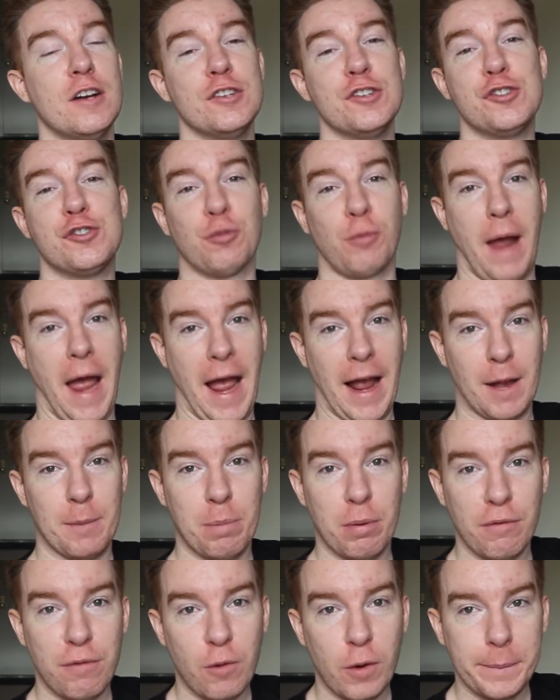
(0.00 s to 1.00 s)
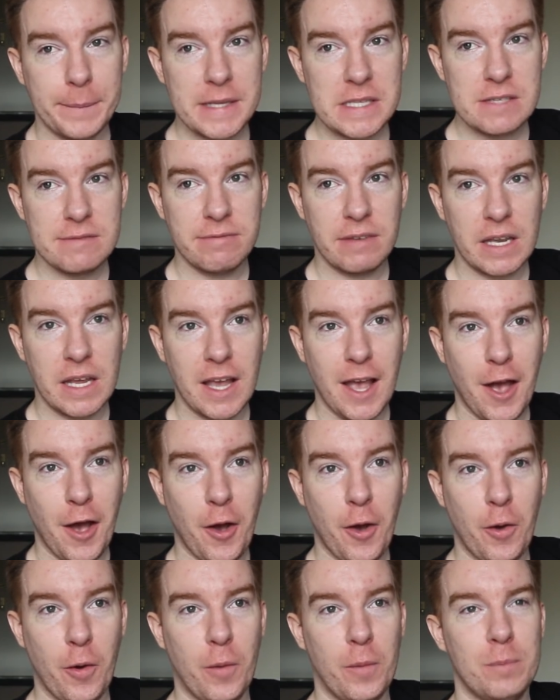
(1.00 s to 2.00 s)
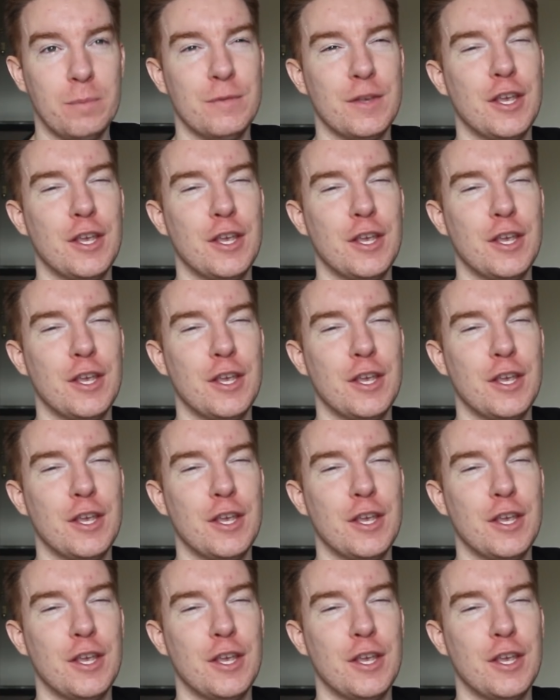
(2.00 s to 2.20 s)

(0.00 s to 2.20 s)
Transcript: drag performance video.